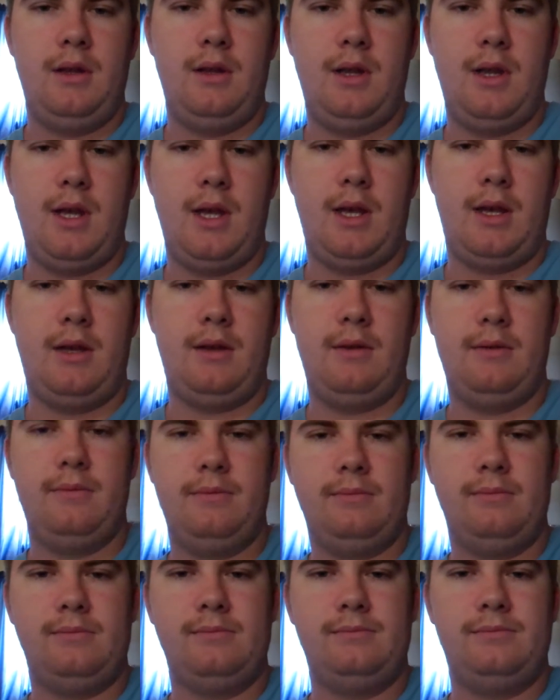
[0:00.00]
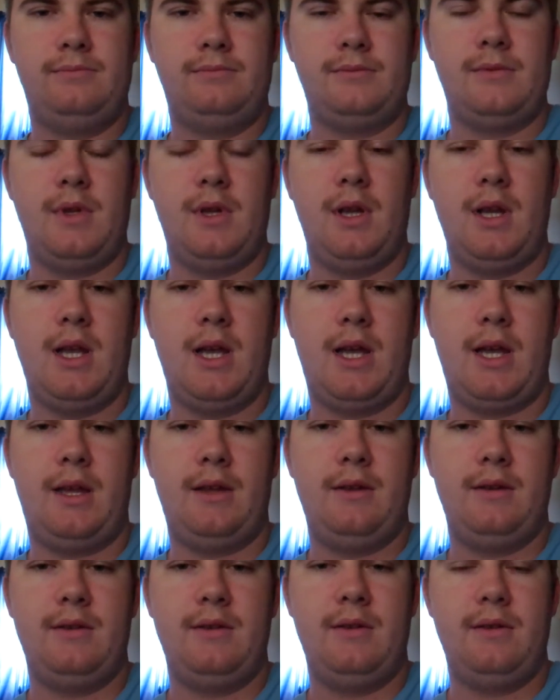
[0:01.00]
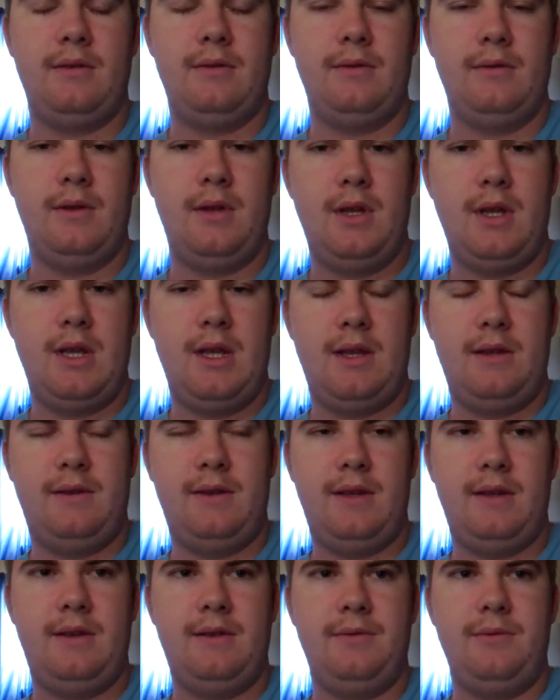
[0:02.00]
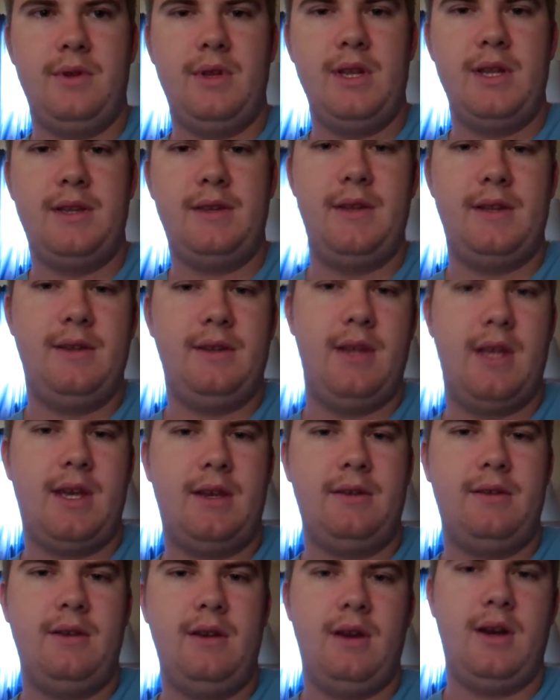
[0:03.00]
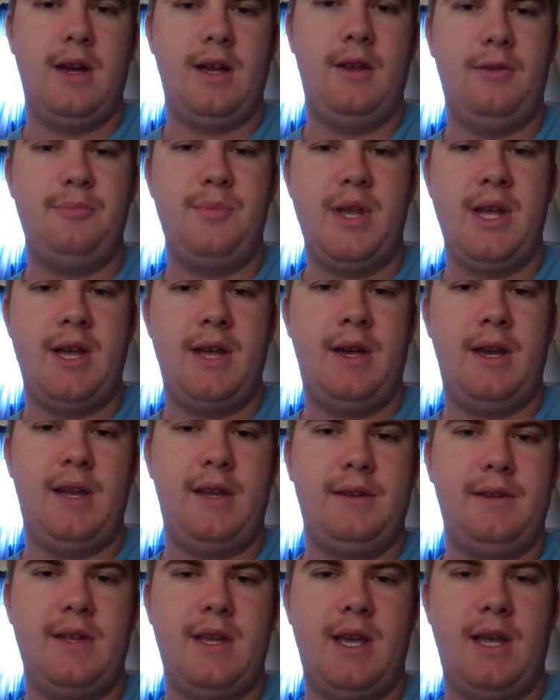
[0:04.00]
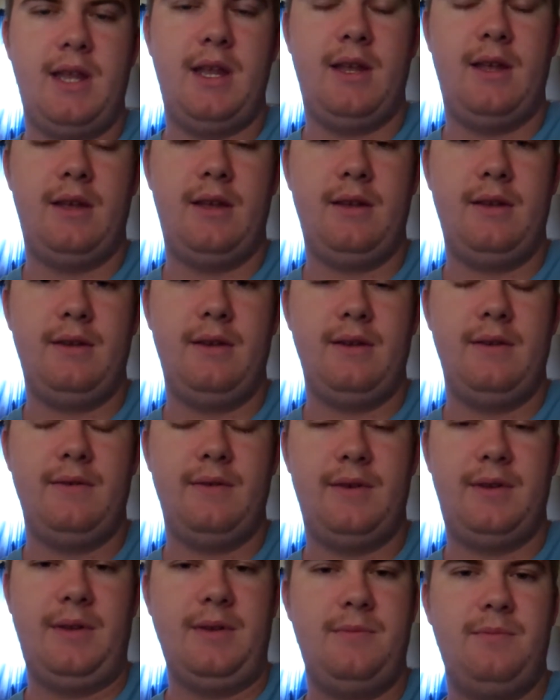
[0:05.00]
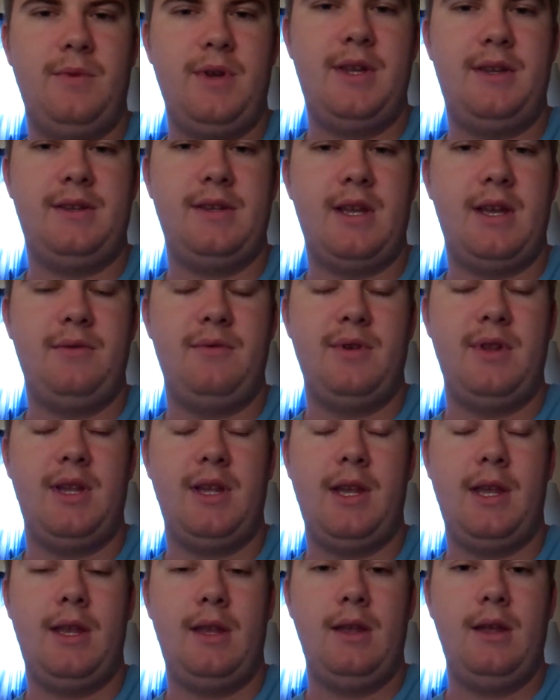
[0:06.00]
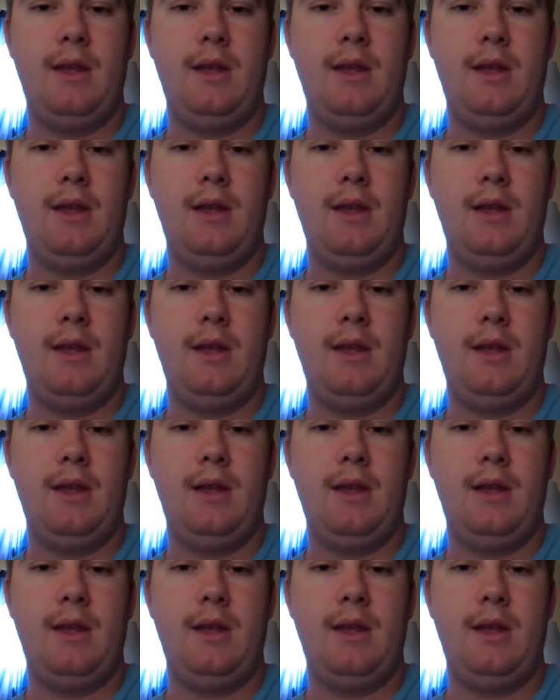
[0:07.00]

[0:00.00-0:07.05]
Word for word: Yeah, a lot. And since really since last year, I'll be honest. I uh, for some reason I really